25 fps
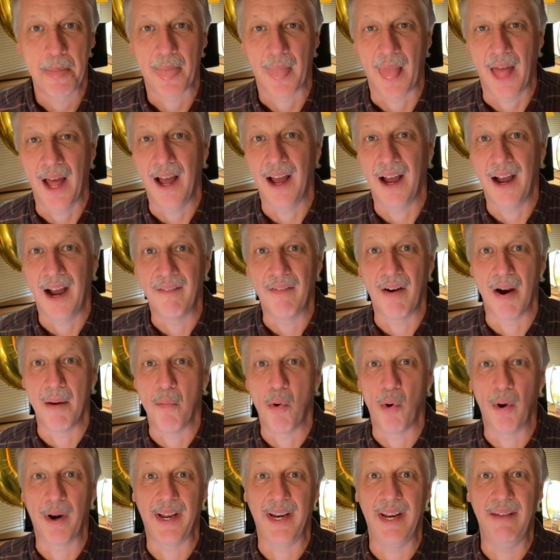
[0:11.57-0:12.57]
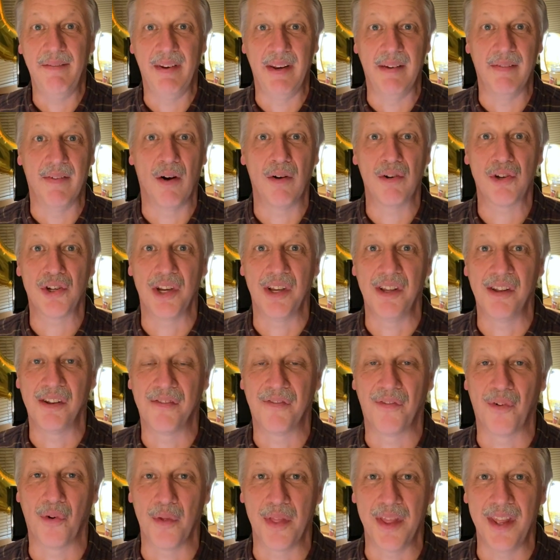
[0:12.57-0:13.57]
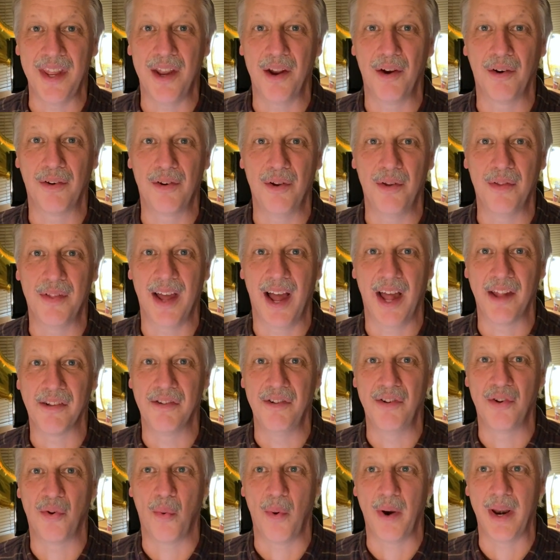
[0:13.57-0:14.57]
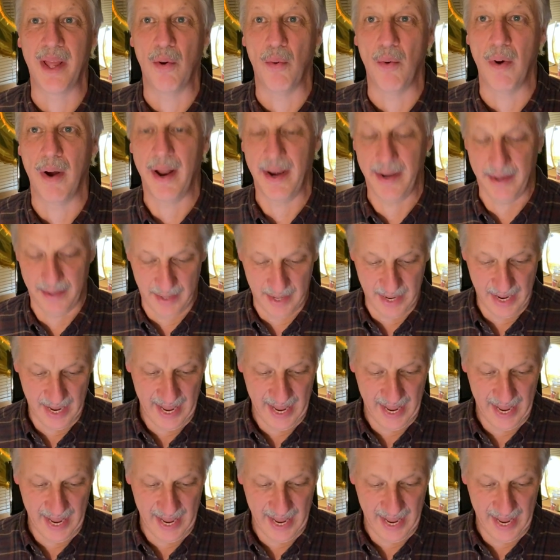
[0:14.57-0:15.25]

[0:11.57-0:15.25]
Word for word: uh, of our morning and evening devotions for the year 2021.